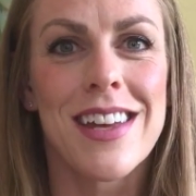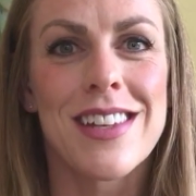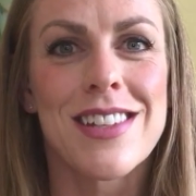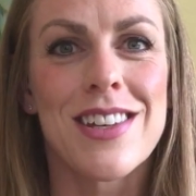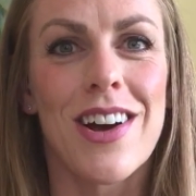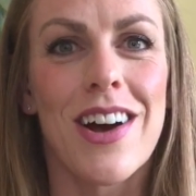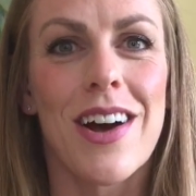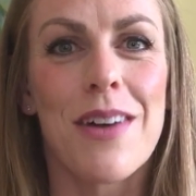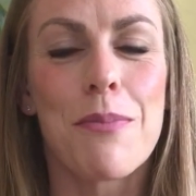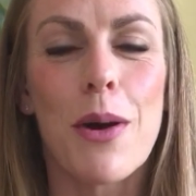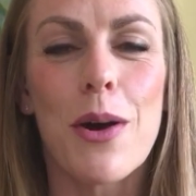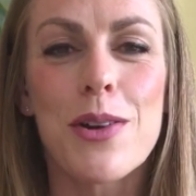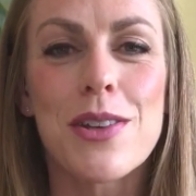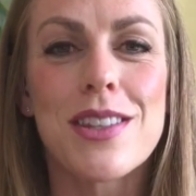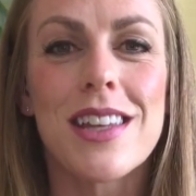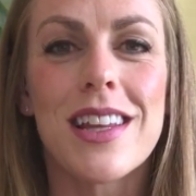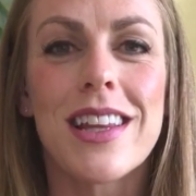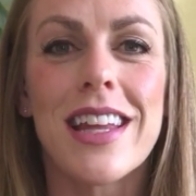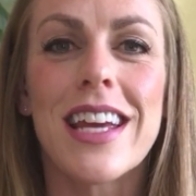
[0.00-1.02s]
So I'll
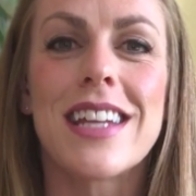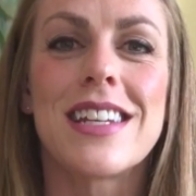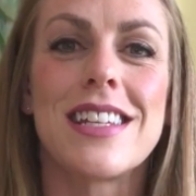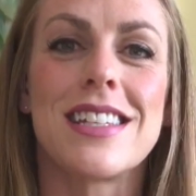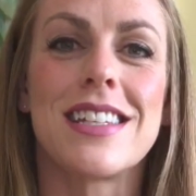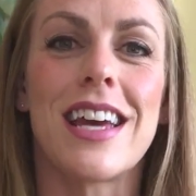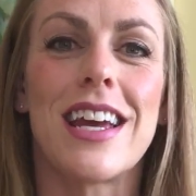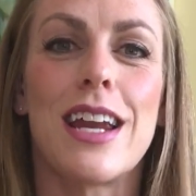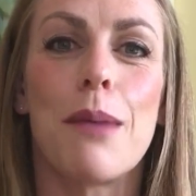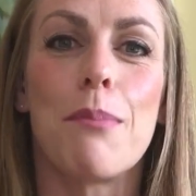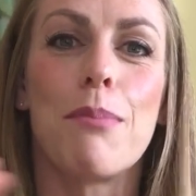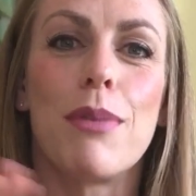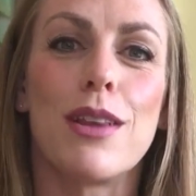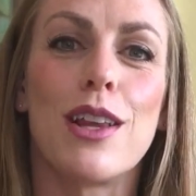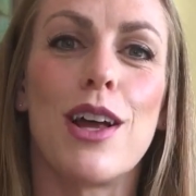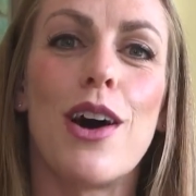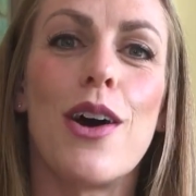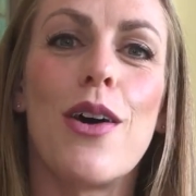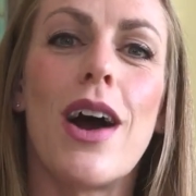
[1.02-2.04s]
post the link to sign up
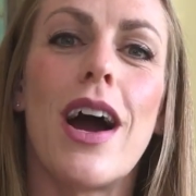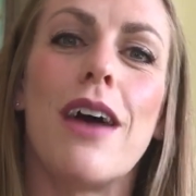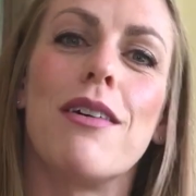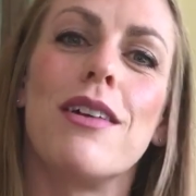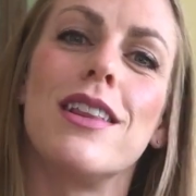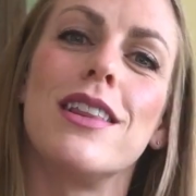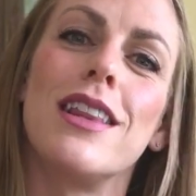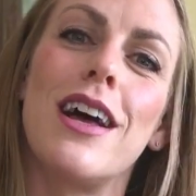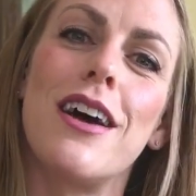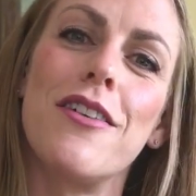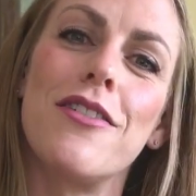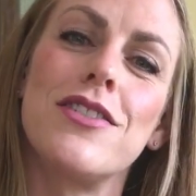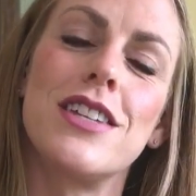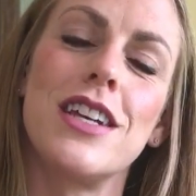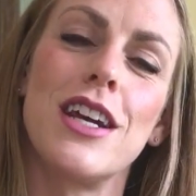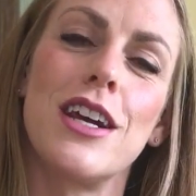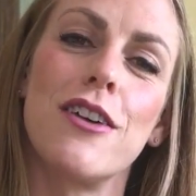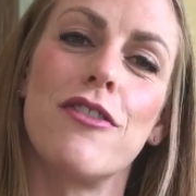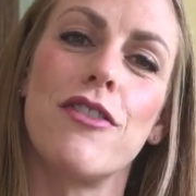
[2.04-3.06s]
below. I would love
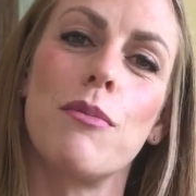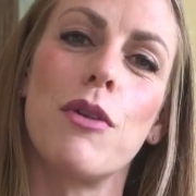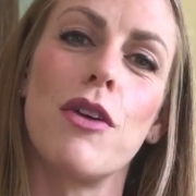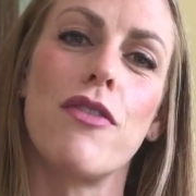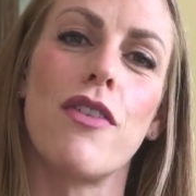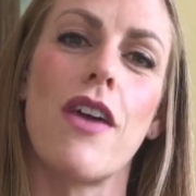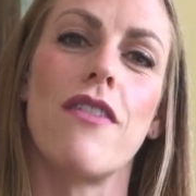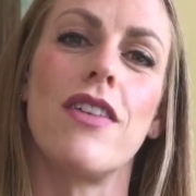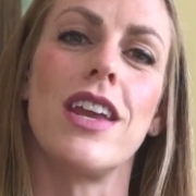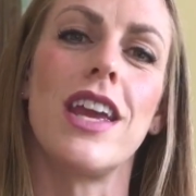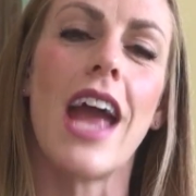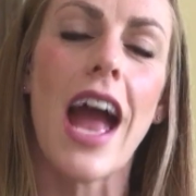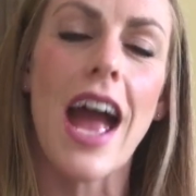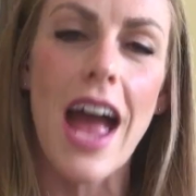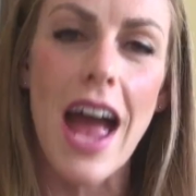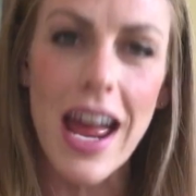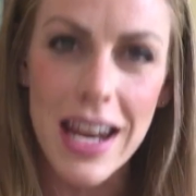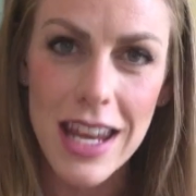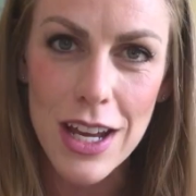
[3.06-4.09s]
to hear from you if you have
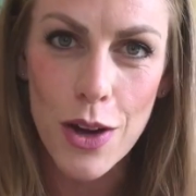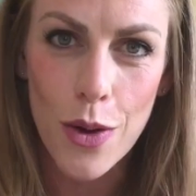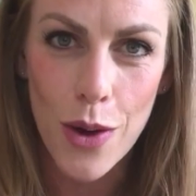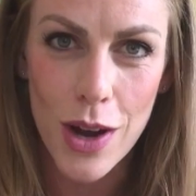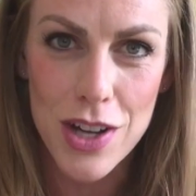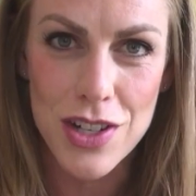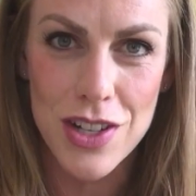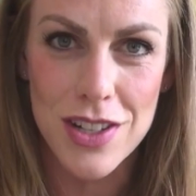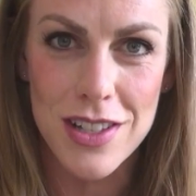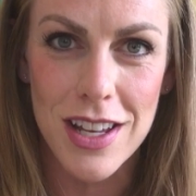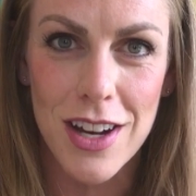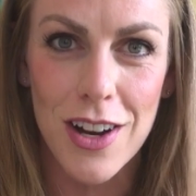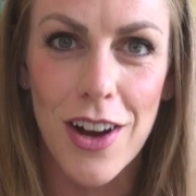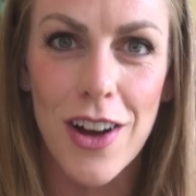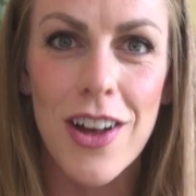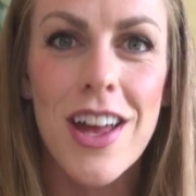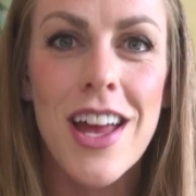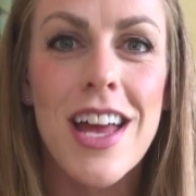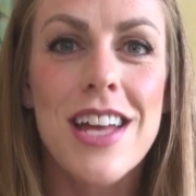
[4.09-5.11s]
any questions at
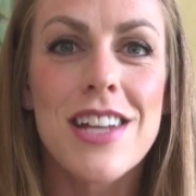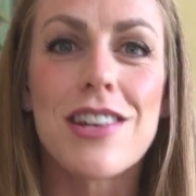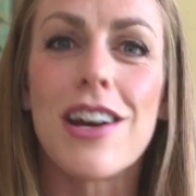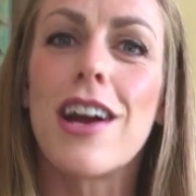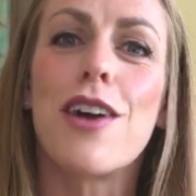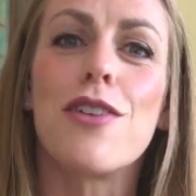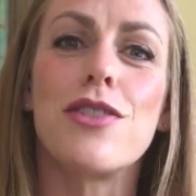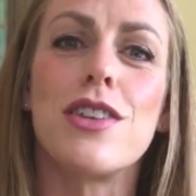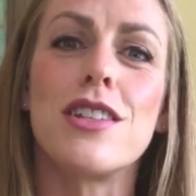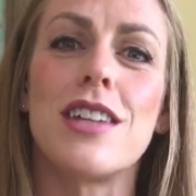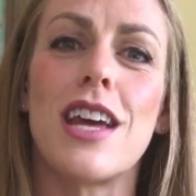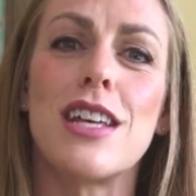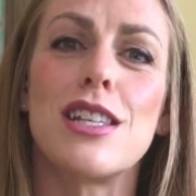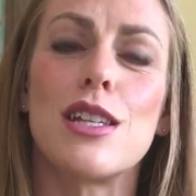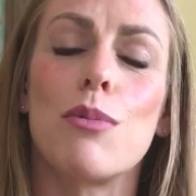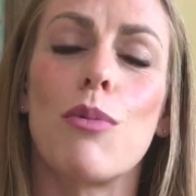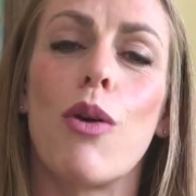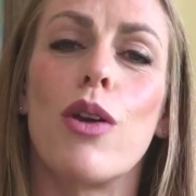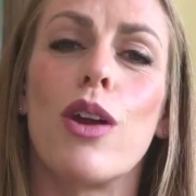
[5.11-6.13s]
all. Check out the
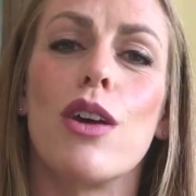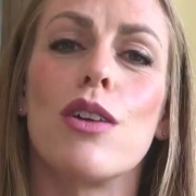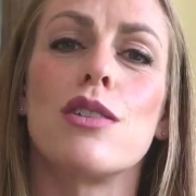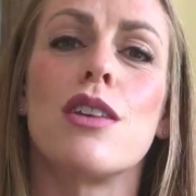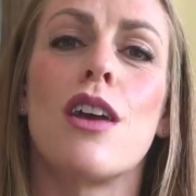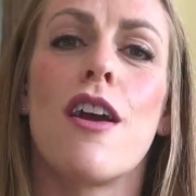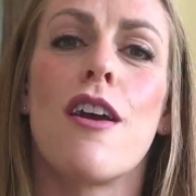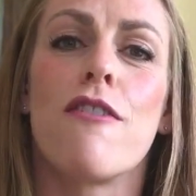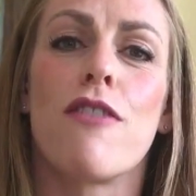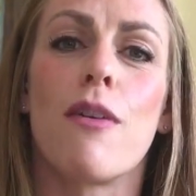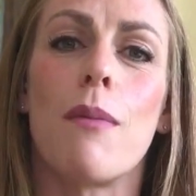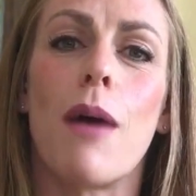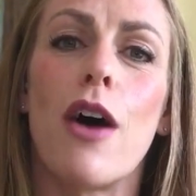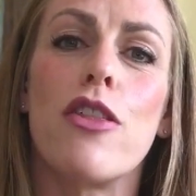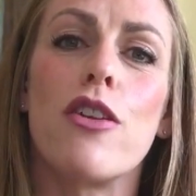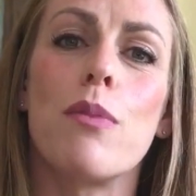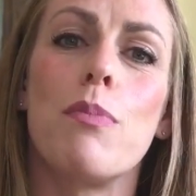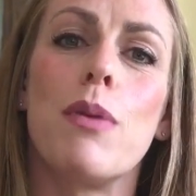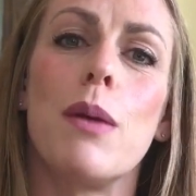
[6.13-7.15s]
testimonials from
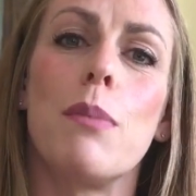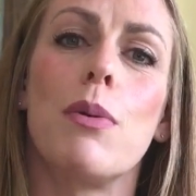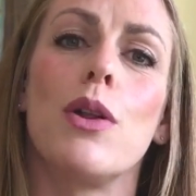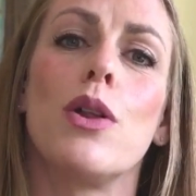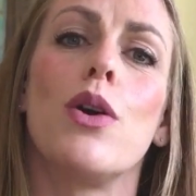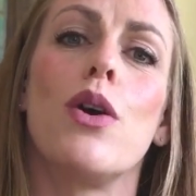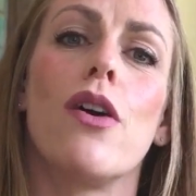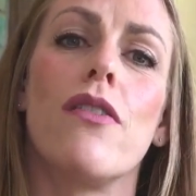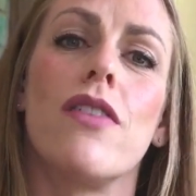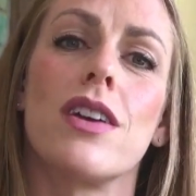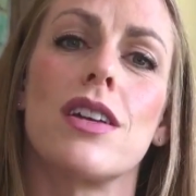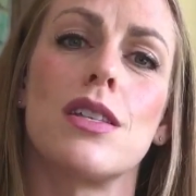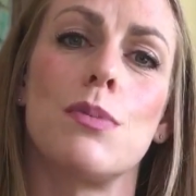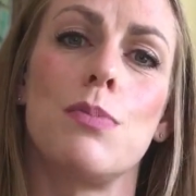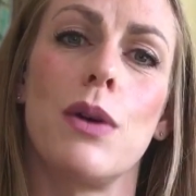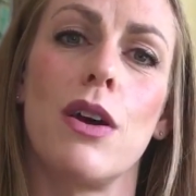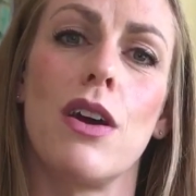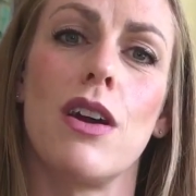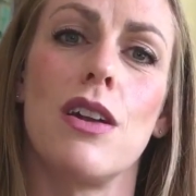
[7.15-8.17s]
other people who have
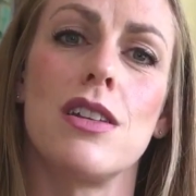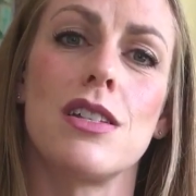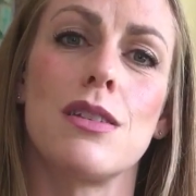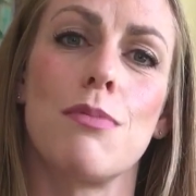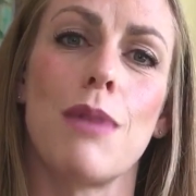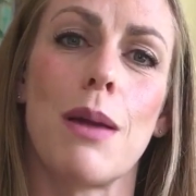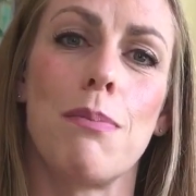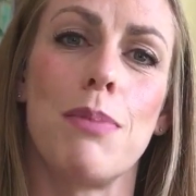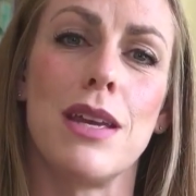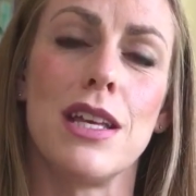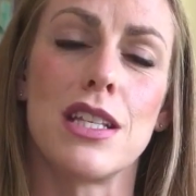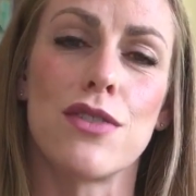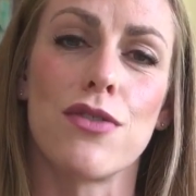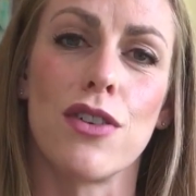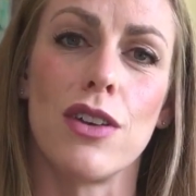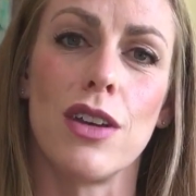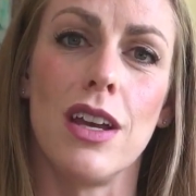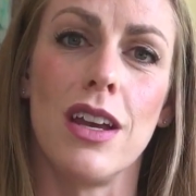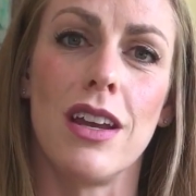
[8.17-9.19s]
experienced my
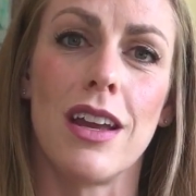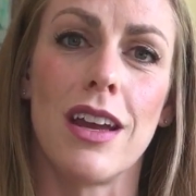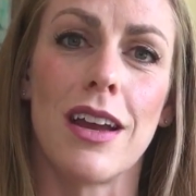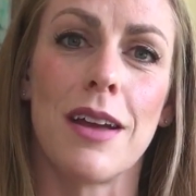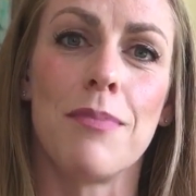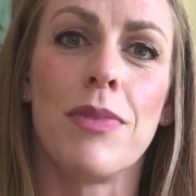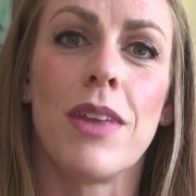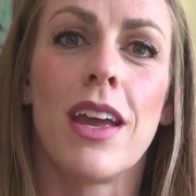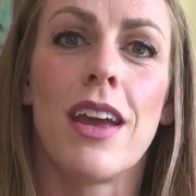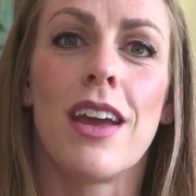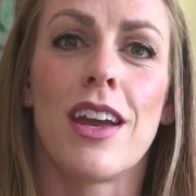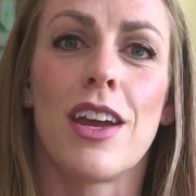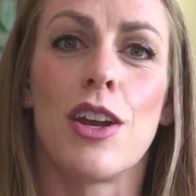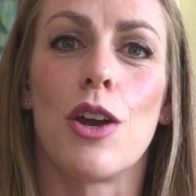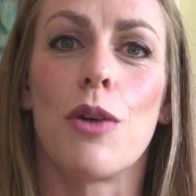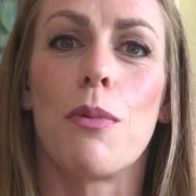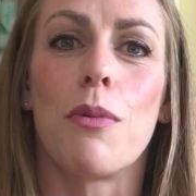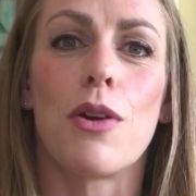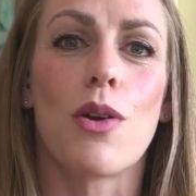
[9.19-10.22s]
peaceful eating,
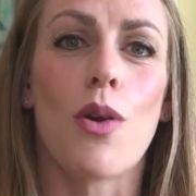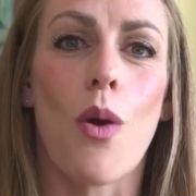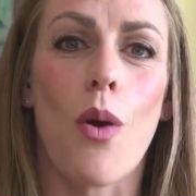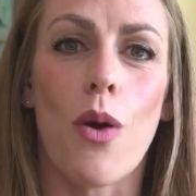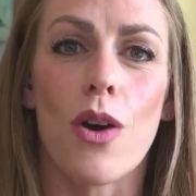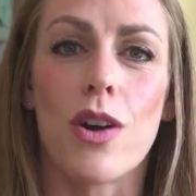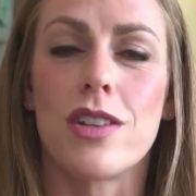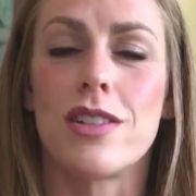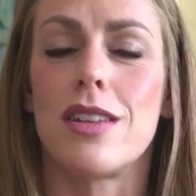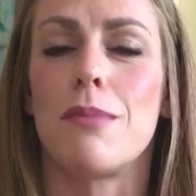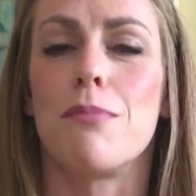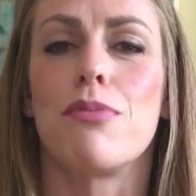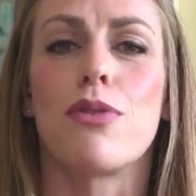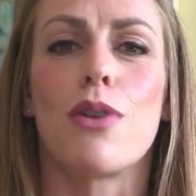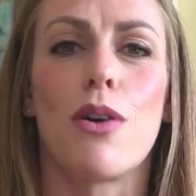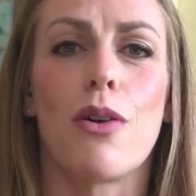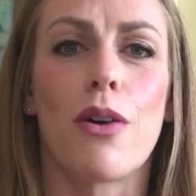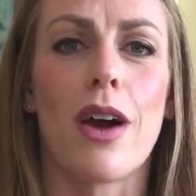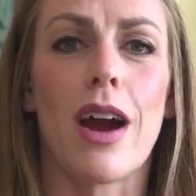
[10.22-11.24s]
course and
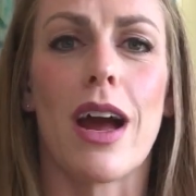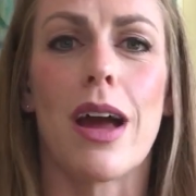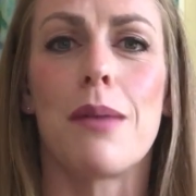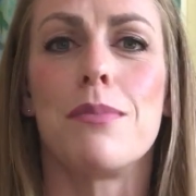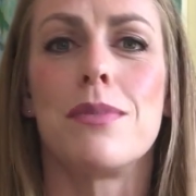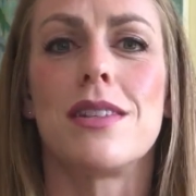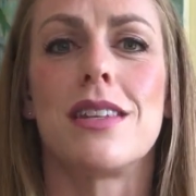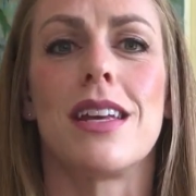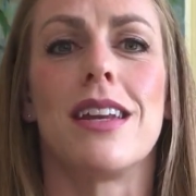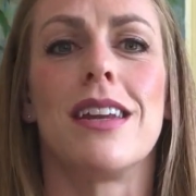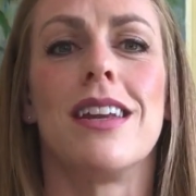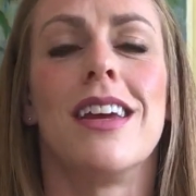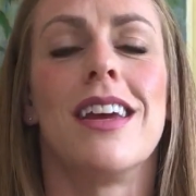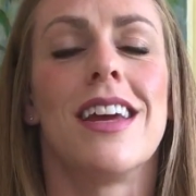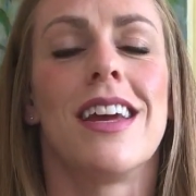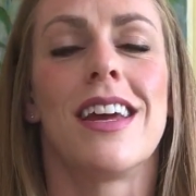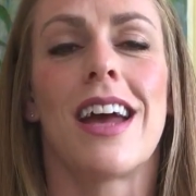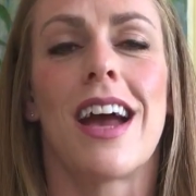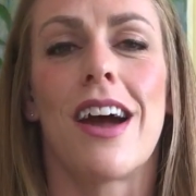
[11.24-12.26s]
programs and
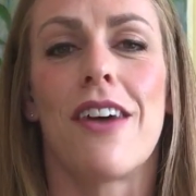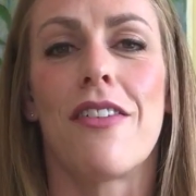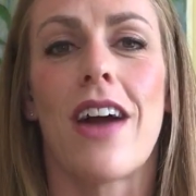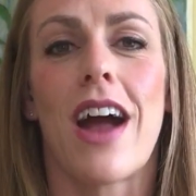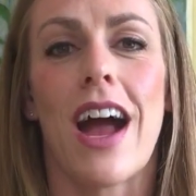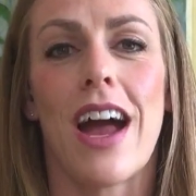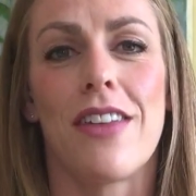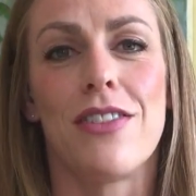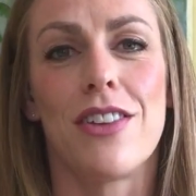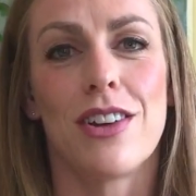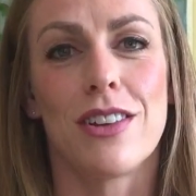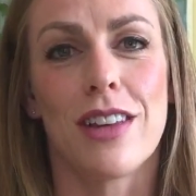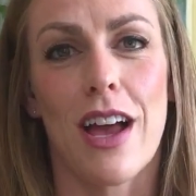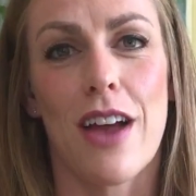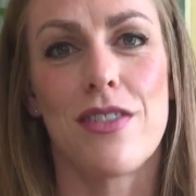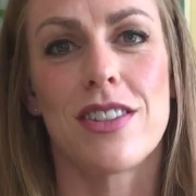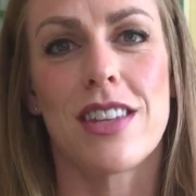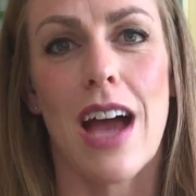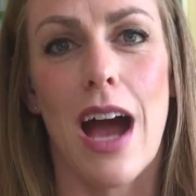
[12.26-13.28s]
have had their
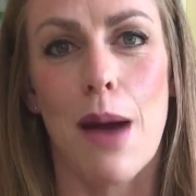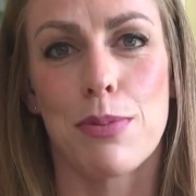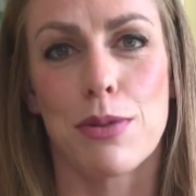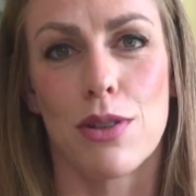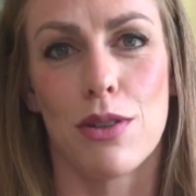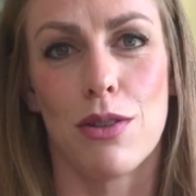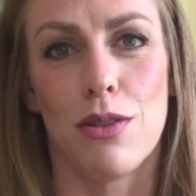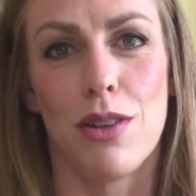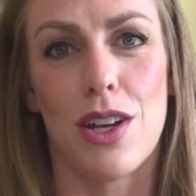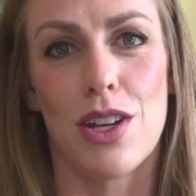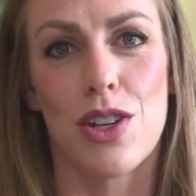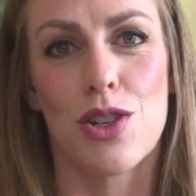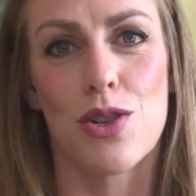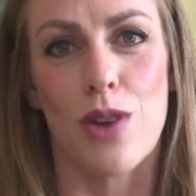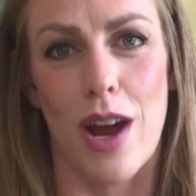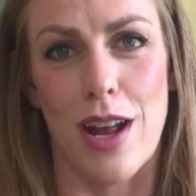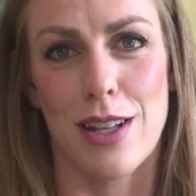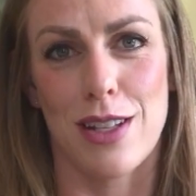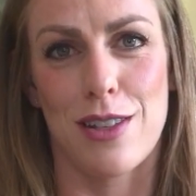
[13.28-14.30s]
lives absolutely
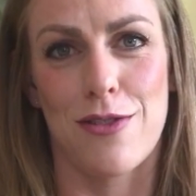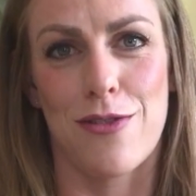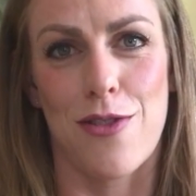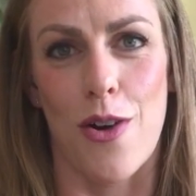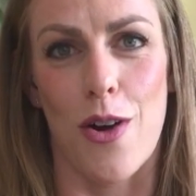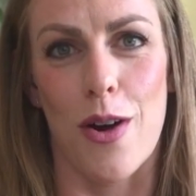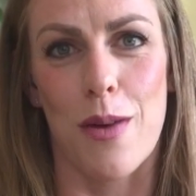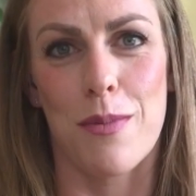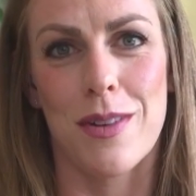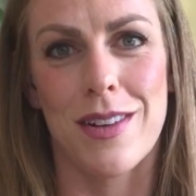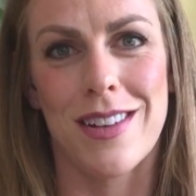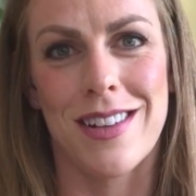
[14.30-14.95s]
transformed.